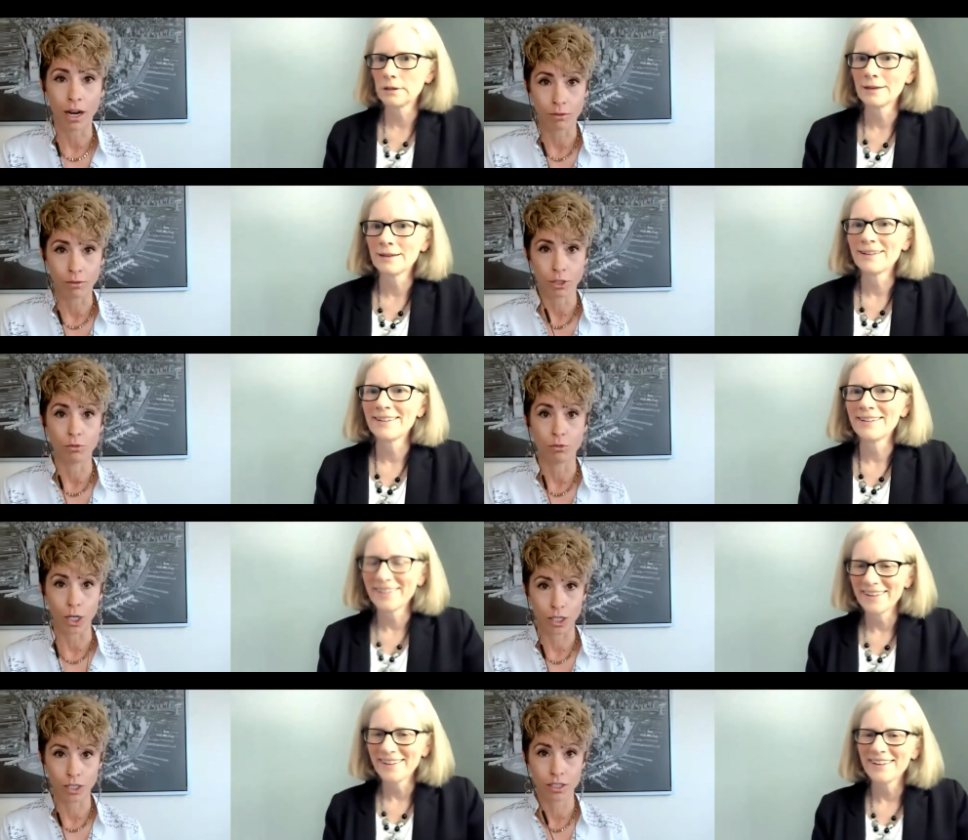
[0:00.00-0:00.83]
Speaker 1: around you
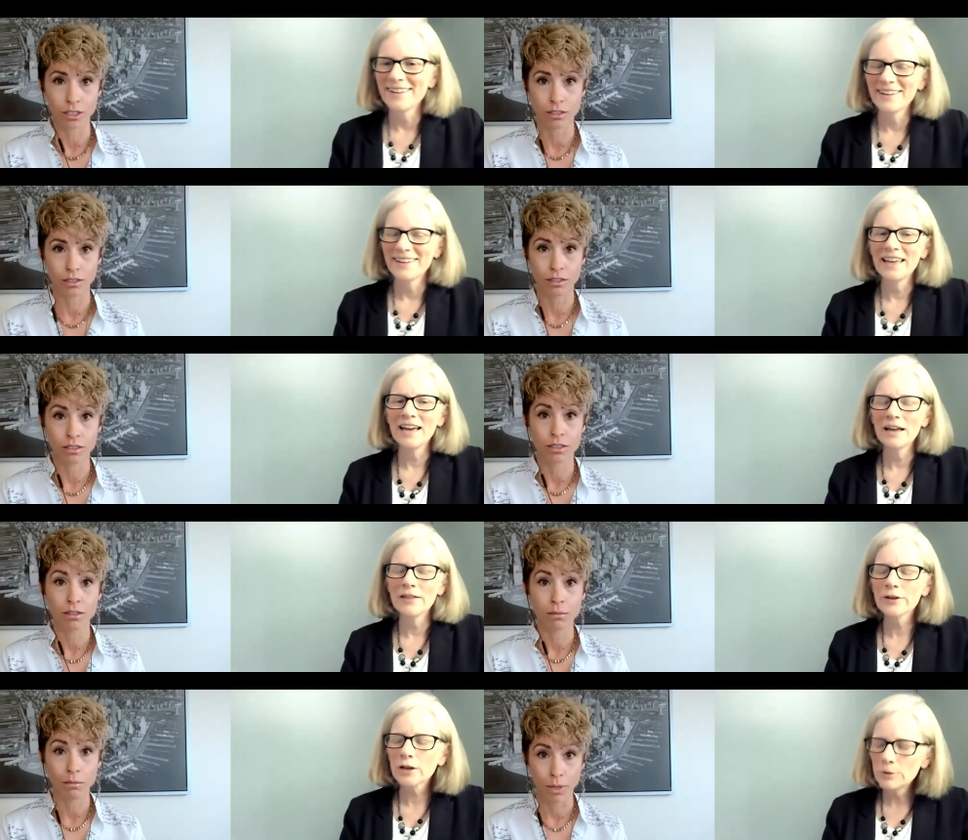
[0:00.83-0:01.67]
works.
Speaker 2: Yeah, the
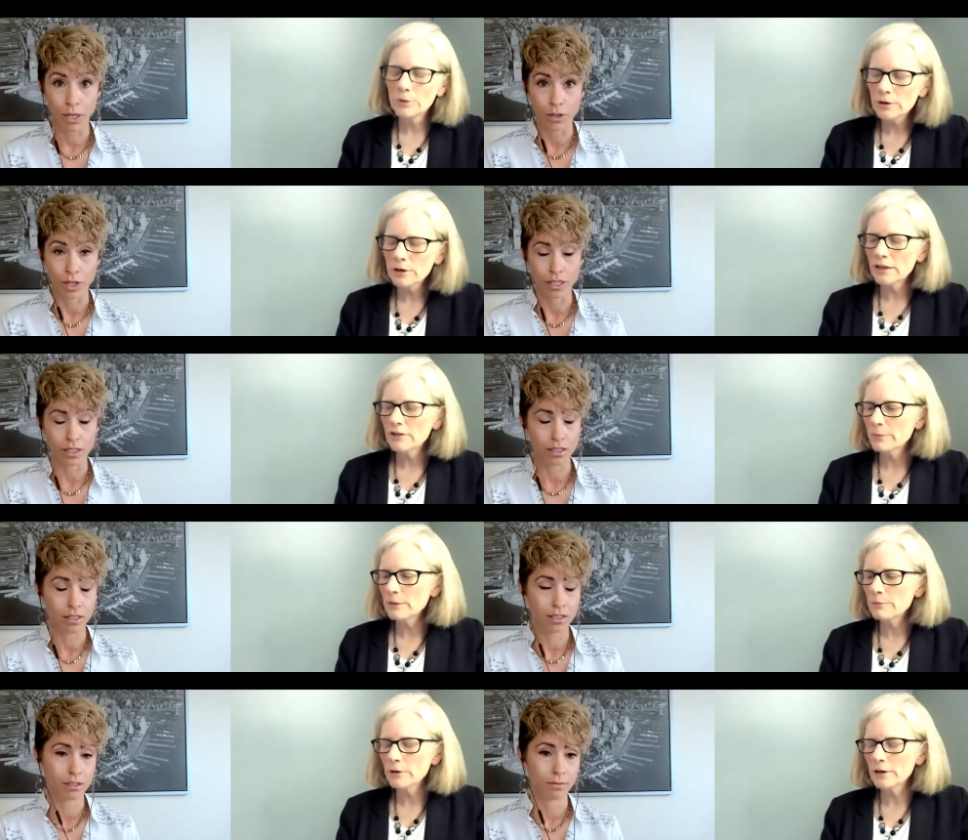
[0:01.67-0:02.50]
community of
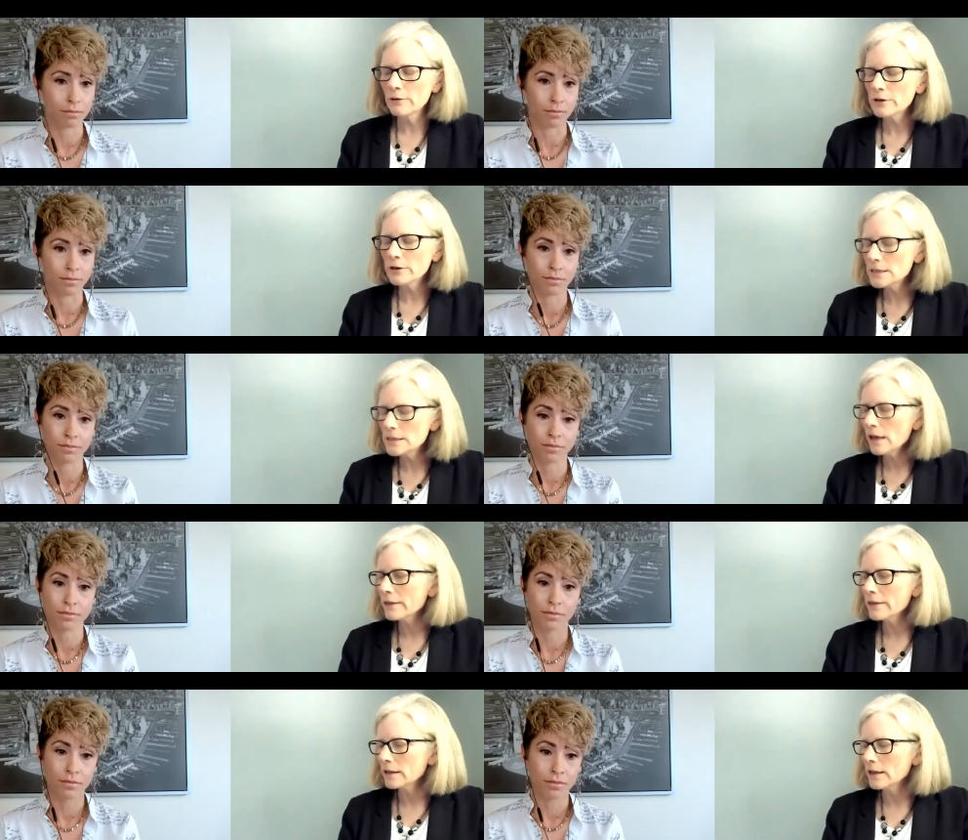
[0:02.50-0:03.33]
people, you know, there's
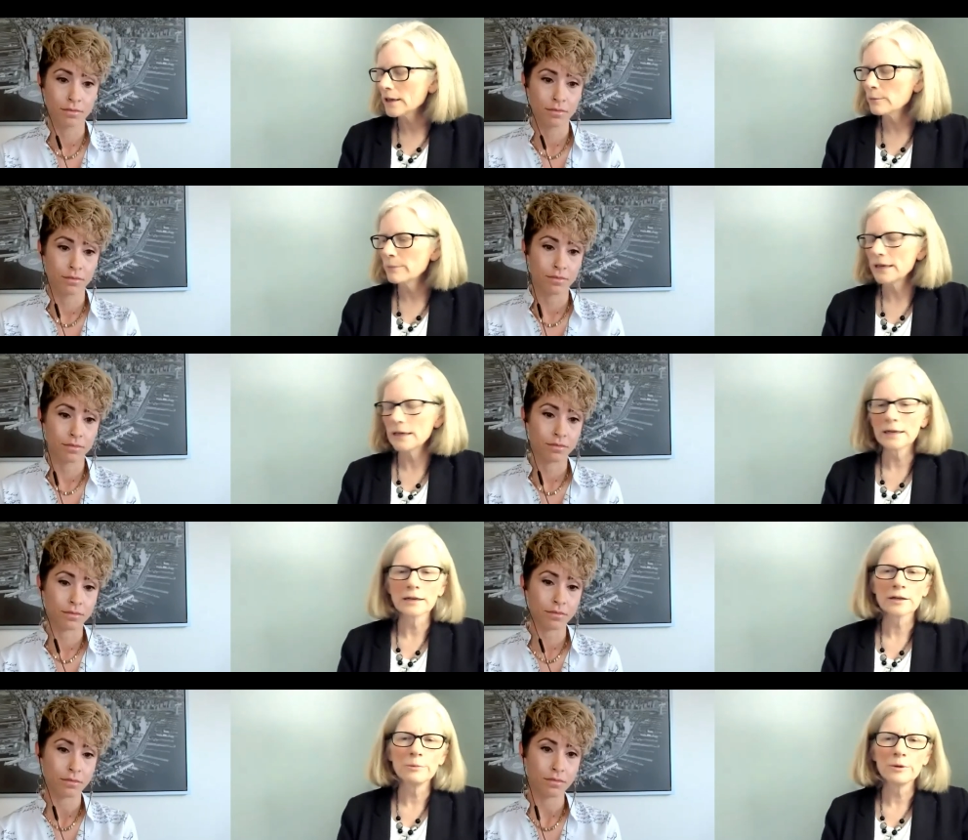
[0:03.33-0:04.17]
nothing like being in a
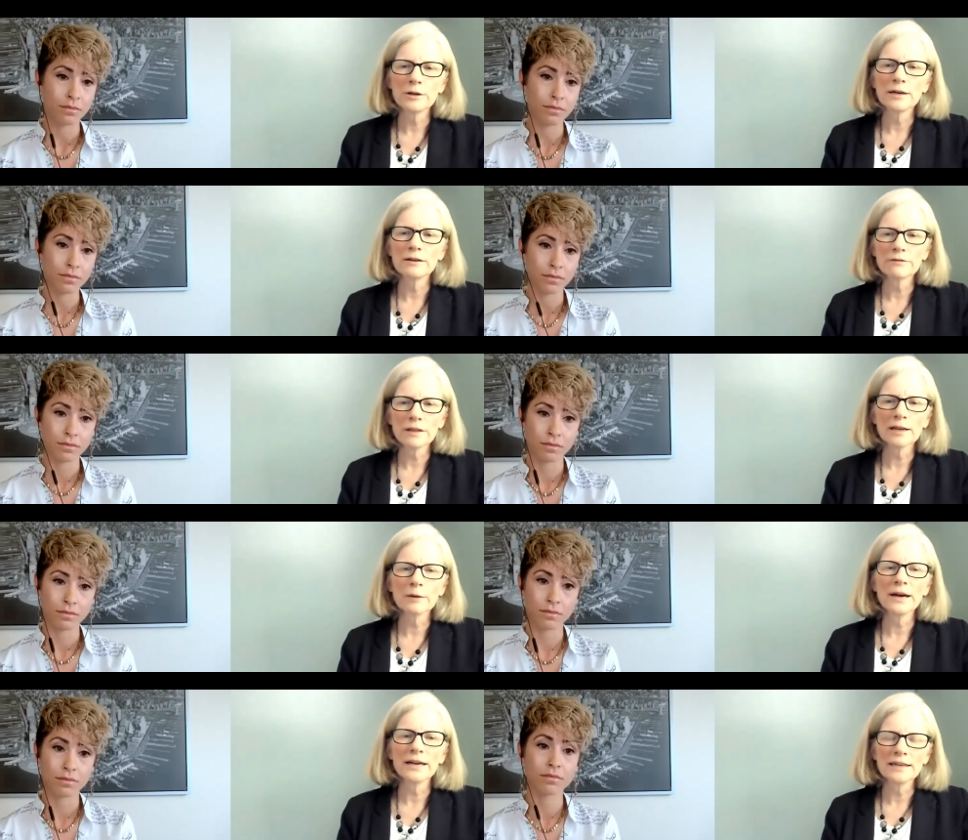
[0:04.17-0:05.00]
community of
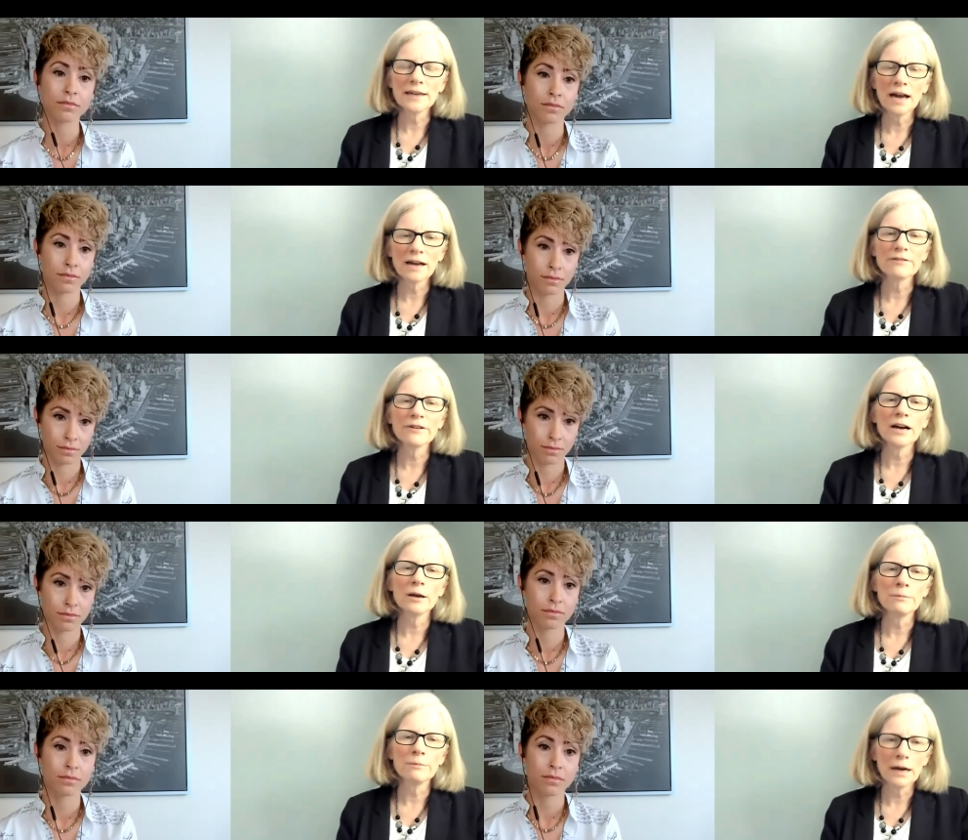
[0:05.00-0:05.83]
like-minded, high
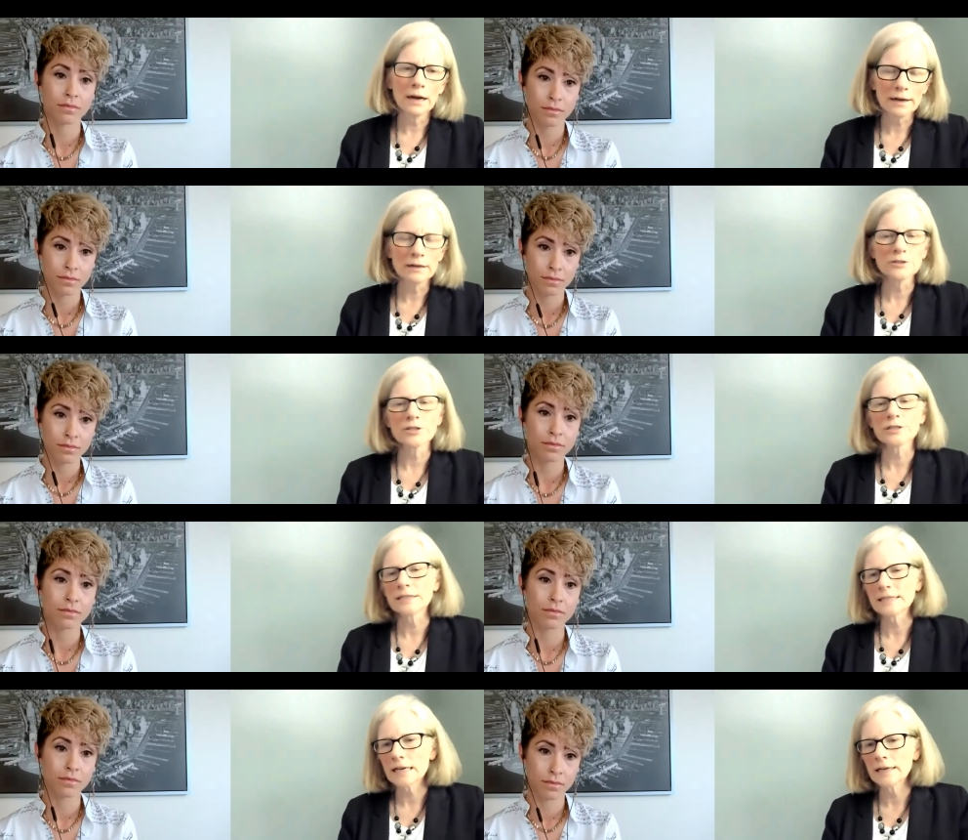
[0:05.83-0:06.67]
vibe, high
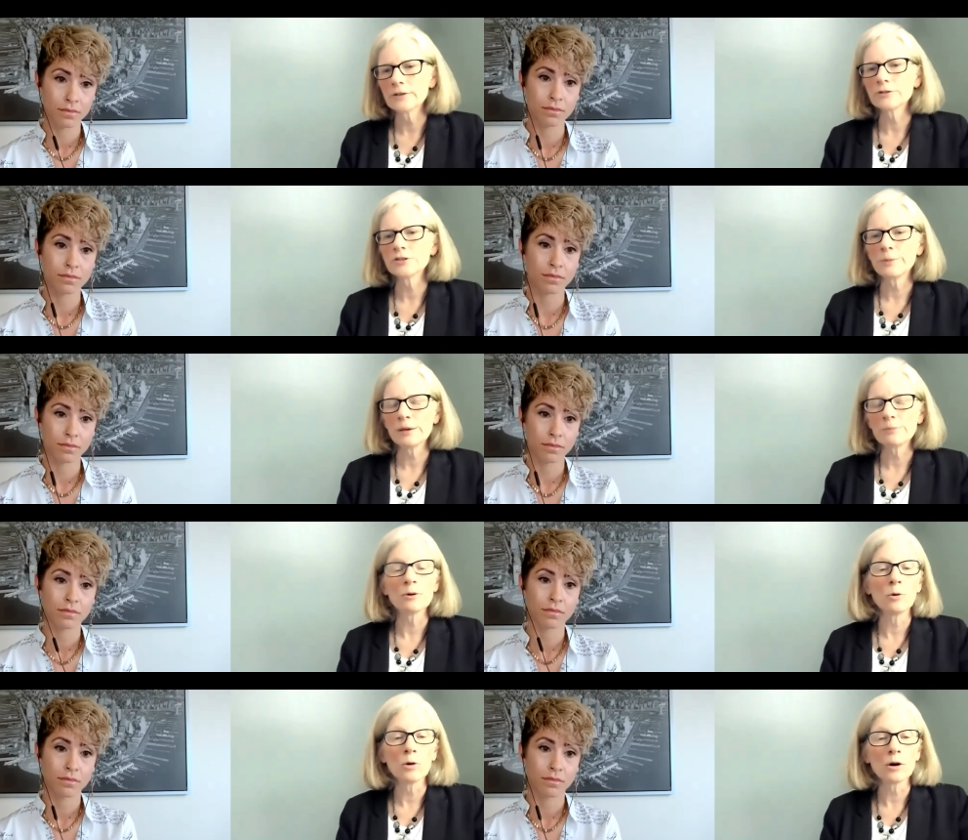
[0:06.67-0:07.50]
consciousness, high energy people
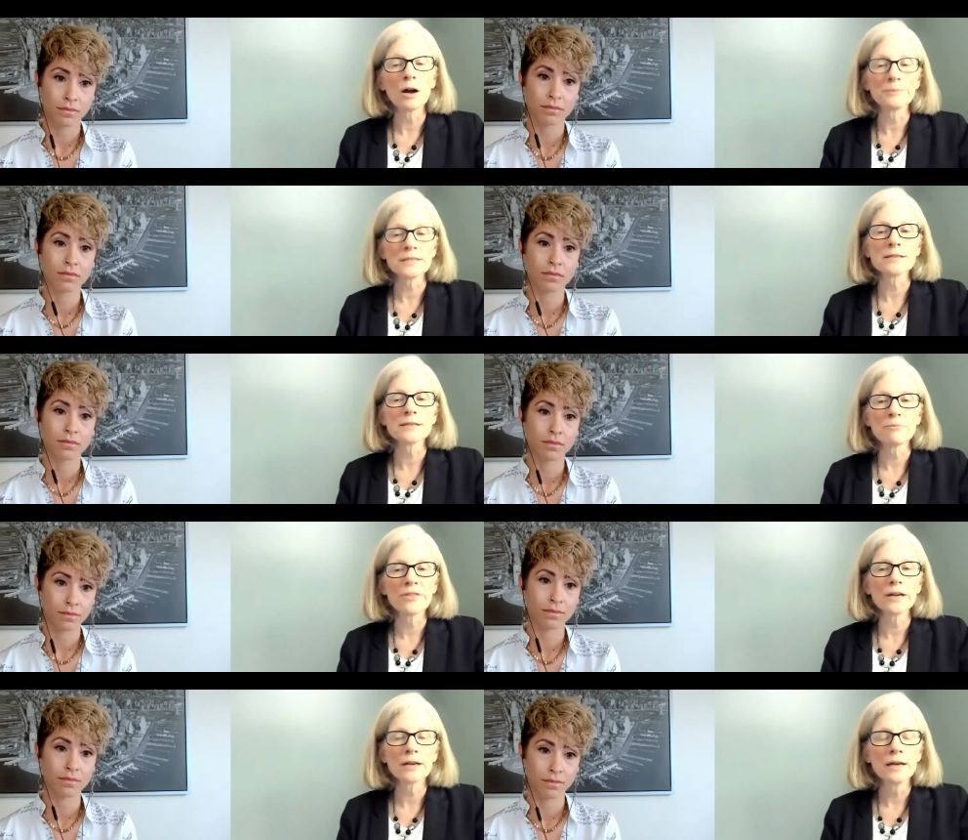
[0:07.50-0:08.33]
who are up to
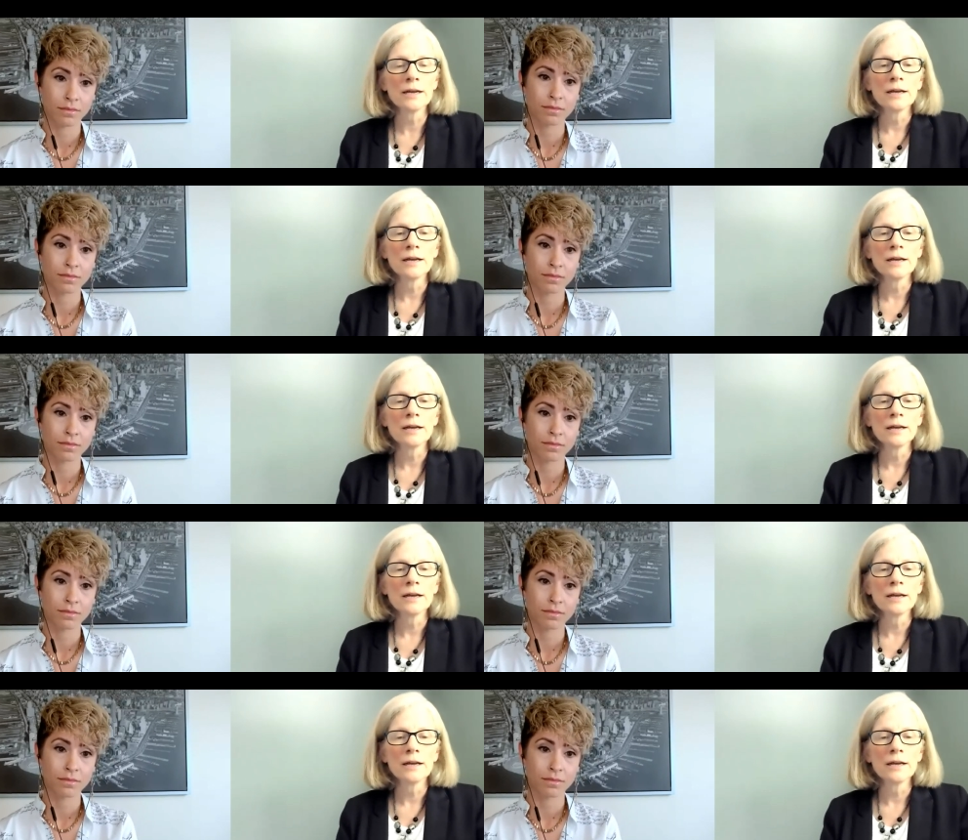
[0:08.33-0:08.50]
something.